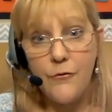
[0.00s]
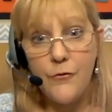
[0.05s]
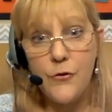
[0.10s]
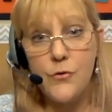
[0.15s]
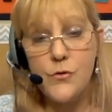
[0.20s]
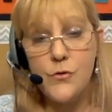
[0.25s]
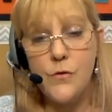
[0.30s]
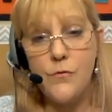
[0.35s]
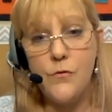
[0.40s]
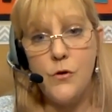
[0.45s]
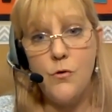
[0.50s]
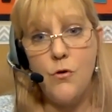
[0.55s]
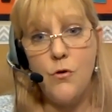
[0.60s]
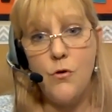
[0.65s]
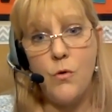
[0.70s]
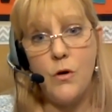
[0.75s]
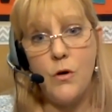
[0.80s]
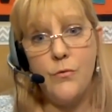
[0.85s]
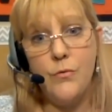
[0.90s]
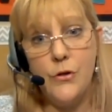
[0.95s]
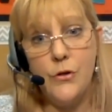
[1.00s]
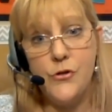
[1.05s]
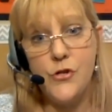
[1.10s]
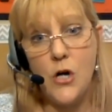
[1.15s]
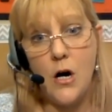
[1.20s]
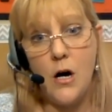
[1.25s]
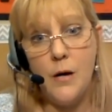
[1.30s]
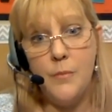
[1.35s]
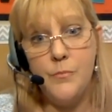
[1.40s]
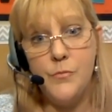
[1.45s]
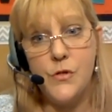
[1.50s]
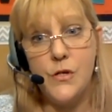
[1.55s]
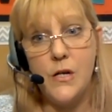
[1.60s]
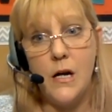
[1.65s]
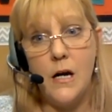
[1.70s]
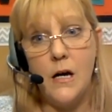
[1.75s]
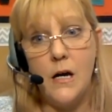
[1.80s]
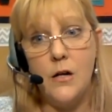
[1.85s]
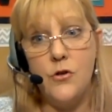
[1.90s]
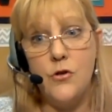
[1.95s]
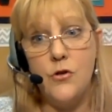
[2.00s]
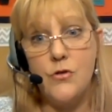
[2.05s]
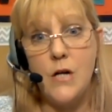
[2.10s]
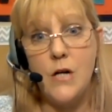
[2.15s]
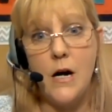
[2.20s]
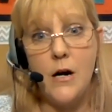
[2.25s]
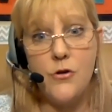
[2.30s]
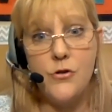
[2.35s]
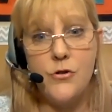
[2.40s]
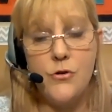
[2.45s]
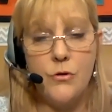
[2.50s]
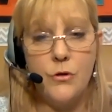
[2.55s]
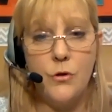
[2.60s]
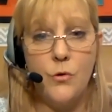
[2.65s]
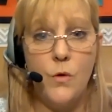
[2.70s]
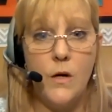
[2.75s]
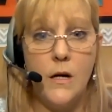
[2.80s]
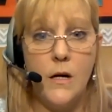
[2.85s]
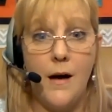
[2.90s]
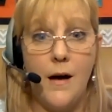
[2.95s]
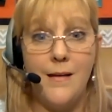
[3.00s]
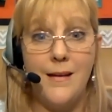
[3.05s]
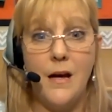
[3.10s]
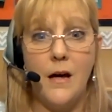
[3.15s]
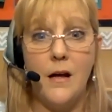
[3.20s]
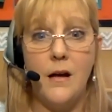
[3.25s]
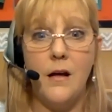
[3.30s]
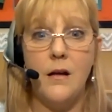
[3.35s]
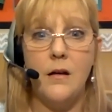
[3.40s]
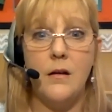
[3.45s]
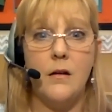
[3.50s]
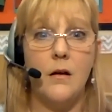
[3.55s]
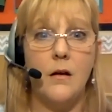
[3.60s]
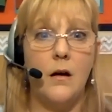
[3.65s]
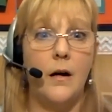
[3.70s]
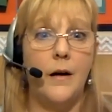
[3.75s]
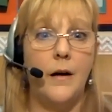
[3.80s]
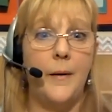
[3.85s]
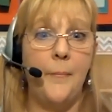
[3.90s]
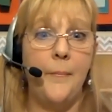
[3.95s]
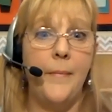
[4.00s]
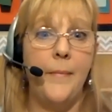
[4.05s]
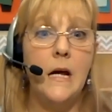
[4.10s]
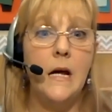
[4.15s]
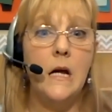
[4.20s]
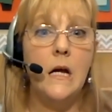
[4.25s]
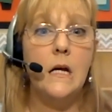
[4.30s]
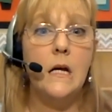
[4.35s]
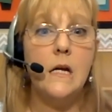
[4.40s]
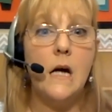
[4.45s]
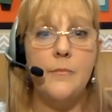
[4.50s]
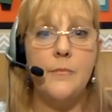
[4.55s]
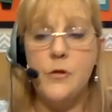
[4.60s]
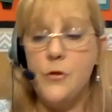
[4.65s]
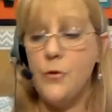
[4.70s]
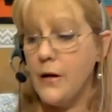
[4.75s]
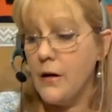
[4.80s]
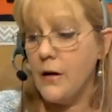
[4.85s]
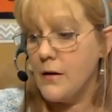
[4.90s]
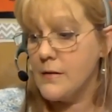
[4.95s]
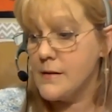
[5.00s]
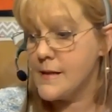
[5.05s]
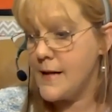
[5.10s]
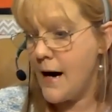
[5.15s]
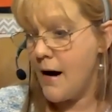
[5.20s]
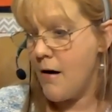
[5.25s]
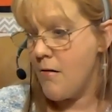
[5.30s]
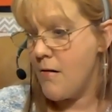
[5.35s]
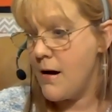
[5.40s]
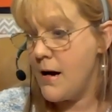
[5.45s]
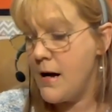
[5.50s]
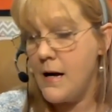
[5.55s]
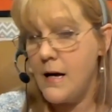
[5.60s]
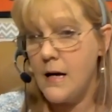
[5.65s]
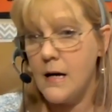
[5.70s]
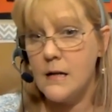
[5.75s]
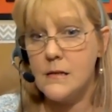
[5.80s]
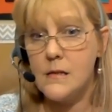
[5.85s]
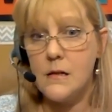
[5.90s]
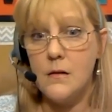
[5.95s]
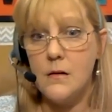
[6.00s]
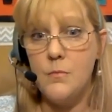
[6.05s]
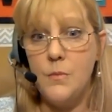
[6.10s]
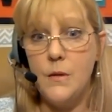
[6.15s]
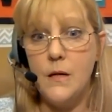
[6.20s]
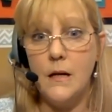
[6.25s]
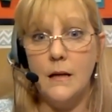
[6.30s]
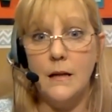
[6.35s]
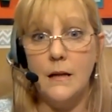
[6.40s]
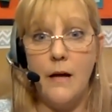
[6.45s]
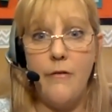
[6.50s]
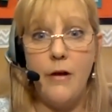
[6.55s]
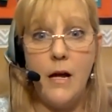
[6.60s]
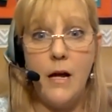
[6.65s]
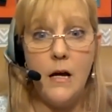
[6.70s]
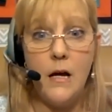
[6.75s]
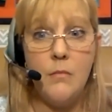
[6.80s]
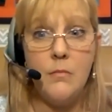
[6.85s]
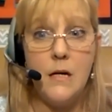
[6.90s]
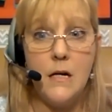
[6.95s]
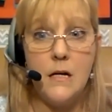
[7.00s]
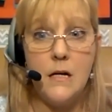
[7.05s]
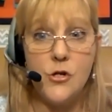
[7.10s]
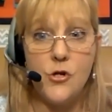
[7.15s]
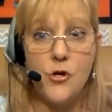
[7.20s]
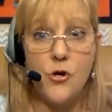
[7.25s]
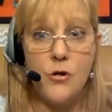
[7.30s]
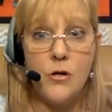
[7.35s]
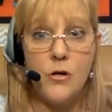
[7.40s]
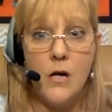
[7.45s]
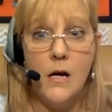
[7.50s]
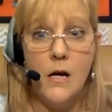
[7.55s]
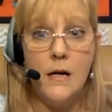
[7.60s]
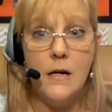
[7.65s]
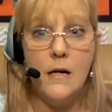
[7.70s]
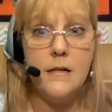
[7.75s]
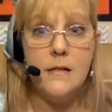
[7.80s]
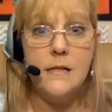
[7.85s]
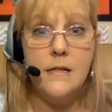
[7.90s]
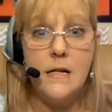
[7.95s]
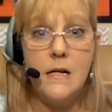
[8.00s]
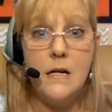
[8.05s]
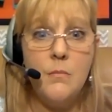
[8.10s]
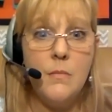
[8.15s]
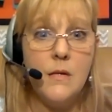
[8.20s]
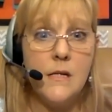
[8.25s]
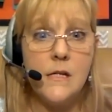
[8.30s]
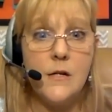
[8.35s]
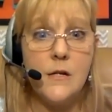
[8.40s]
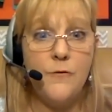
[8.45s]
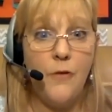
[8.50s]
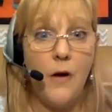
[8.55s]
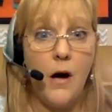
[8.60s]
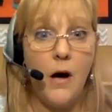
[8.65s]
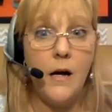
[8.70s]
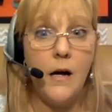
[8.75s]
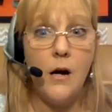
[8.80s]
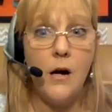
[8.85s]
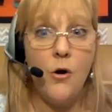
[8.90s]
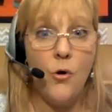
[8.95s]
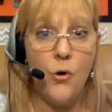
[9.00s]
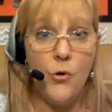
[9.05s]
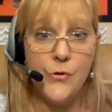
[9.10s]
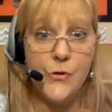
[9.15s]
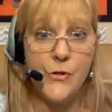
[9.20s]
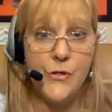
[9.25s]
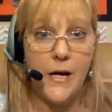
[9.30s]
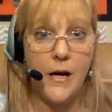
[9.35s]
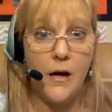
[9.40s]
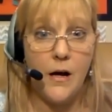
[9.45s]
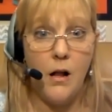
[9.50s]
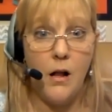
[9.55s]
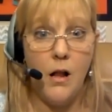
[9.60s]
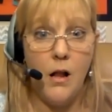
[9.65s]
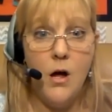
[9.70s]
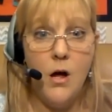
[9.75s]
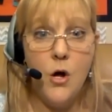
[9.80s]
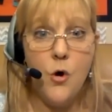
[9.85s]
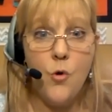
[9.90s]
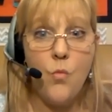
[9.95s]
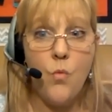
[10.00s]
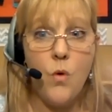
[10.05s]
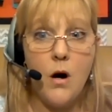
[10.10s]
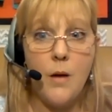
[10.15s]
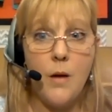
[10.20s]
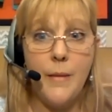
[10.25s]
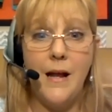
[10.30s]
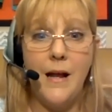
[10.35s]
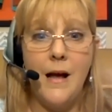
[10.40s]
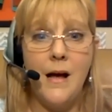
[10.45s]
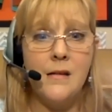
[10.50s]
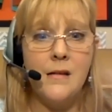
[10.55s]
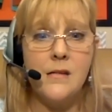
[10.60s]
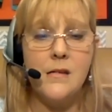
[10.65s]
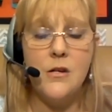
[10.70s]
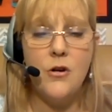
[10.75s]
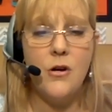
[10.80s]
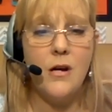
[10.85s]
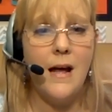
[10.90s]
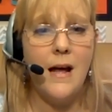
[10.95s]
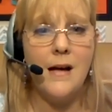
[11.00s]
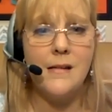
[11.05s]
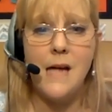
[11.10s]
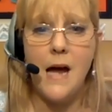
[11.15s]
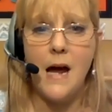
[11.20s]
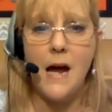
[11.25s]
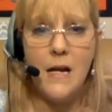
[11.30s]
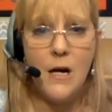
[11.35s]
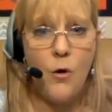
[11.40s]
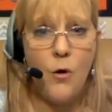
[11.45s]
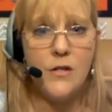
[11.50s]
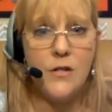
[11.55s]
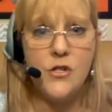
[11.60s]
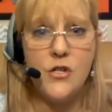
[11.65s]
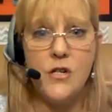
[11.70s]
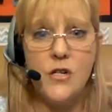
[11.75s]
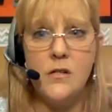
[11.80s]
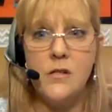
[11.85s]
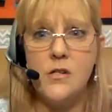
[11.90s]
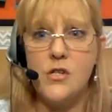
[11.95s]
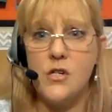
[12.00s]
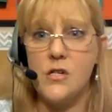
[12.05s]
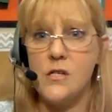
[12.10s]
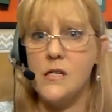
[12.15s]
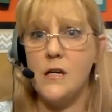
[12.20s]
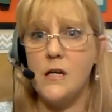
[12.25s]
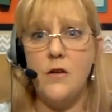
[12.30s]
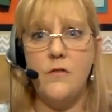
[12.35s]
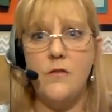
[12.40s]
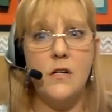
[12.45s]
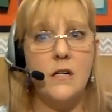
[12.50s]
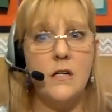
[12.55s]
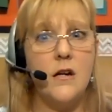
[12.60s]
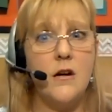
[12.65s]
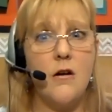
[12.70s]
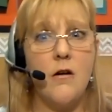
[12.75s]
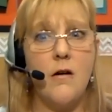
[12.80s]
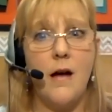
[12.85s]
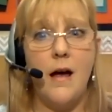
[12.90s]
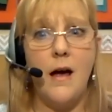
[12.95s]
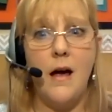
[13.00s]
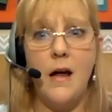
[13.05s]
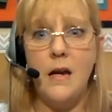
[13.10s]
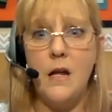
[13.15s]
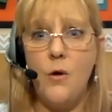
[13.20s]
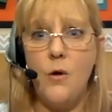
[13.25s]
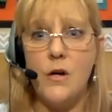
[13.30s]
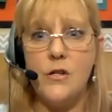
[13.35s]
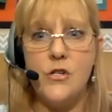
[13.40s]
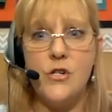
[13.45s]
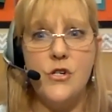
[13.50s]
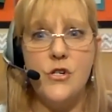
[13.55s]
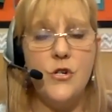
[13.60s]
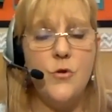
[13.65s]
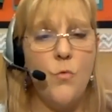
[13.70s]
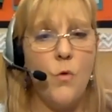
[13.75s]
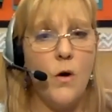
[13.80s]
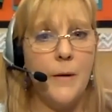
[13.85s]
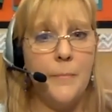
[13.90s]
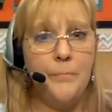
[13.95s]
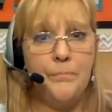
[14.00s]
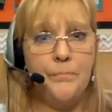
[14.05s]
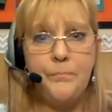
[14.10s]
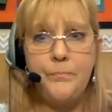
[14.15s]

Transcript: for those of you who work real jobs and you're tired during the week, I get it. Um, I'm doing it on Saturday. It's going to be 11 a.m. Eastern, demystifying wholesale, where I'm going to ask you can ask any questions, just like you did here, any questions you want